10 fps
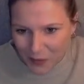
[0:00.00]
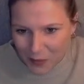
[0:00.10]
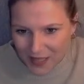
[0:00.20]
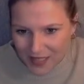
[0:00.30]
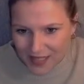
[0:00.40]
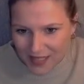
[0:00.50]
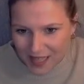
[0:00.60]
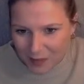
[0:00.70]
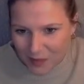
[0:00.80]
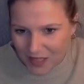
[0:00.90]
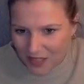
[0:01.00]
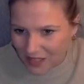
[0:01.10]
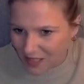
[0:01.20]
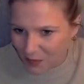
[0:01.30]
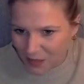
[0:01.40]
Meds didn't help me
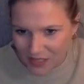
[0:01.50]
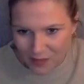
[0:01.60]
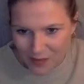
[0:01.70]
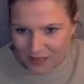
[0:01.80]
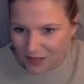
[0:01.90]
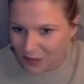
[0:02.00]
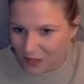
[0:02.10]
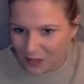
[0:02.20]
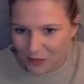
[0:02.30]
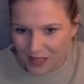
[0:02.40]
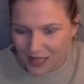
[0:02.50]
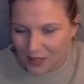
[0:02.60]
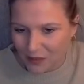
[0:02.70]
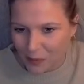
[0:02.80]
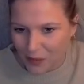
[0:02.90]
nearly as much as mental work, for lack
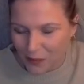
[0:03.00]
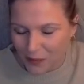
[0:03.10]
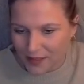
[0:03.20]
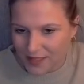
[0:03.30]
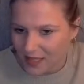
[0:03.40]
of better words.